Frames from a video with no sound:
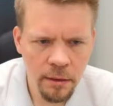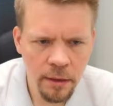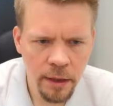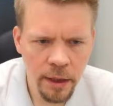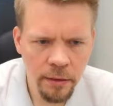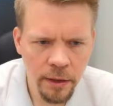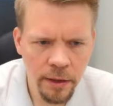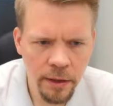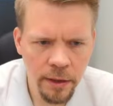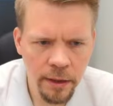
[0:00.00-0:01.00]
Now I
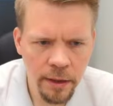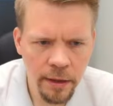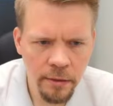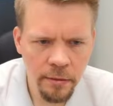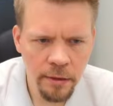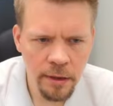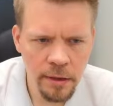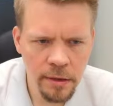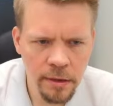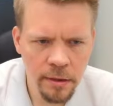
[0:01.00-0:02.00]
think I can do
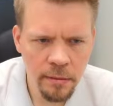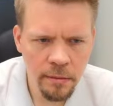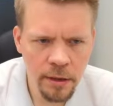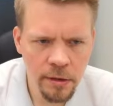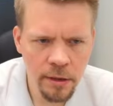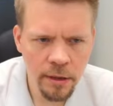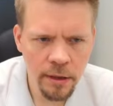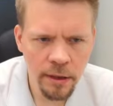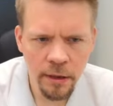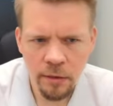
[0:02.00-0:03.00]
this because
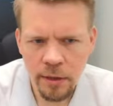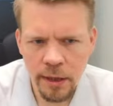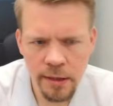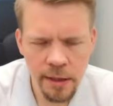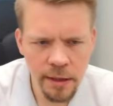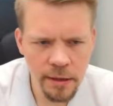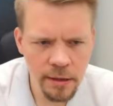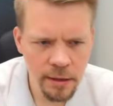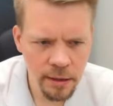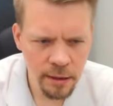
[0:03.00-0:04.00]
the no
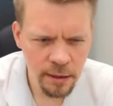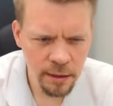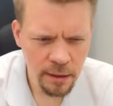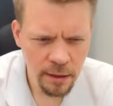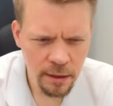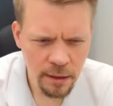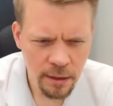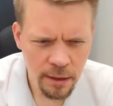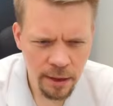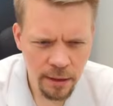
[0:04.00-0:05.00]
d6,
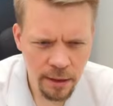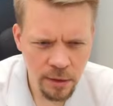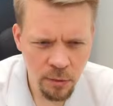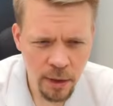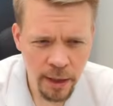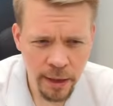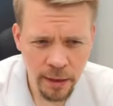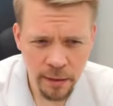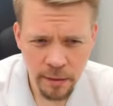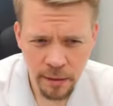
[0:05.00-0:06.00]
and that's why
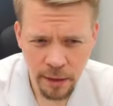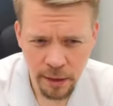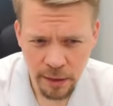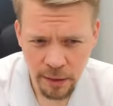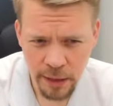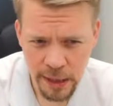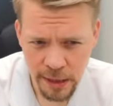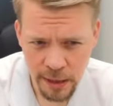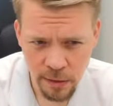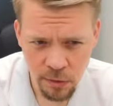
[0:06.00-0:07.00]
I think
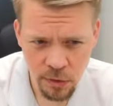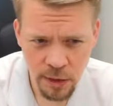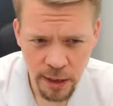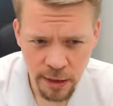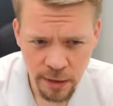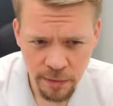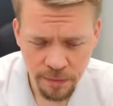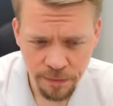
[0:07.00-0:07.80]
d6 was needed.